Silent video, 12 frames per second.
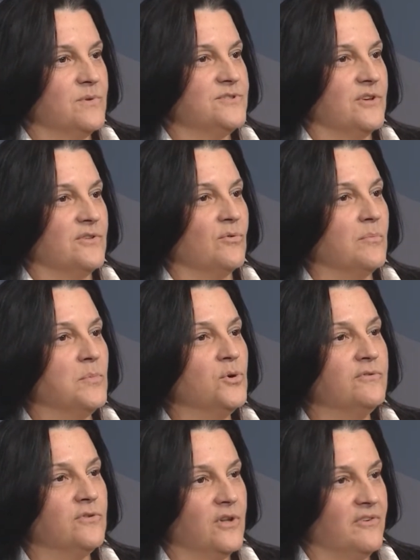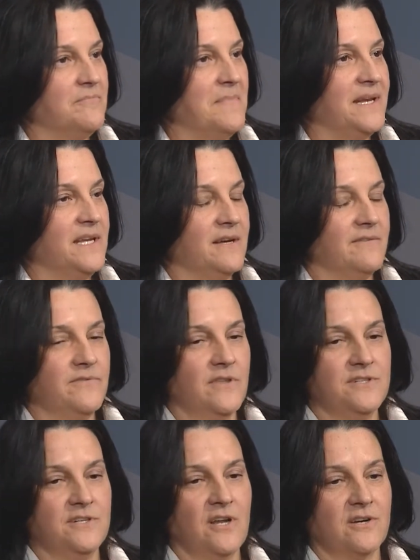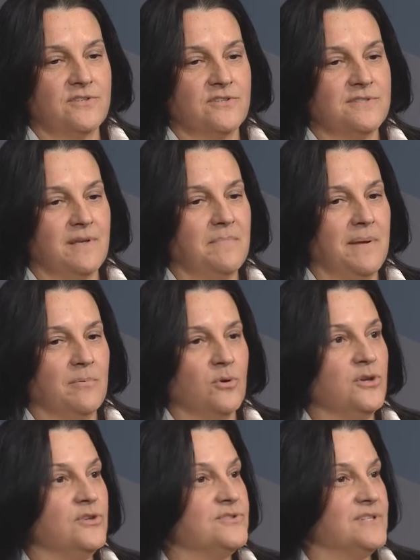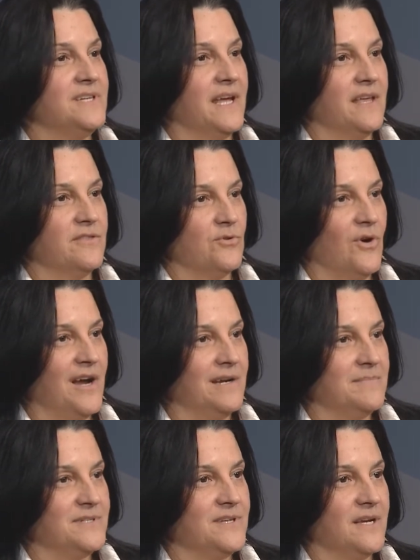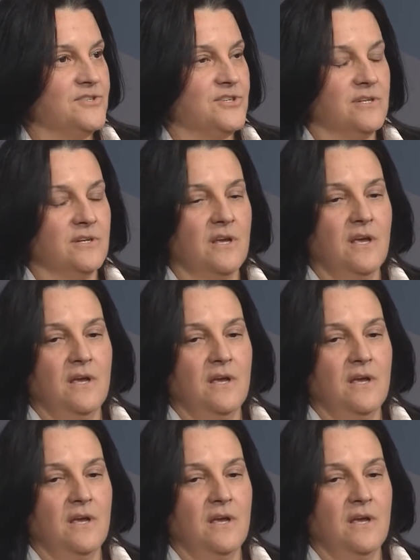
We saw the removal of many of the deductions that people used to take through itemization.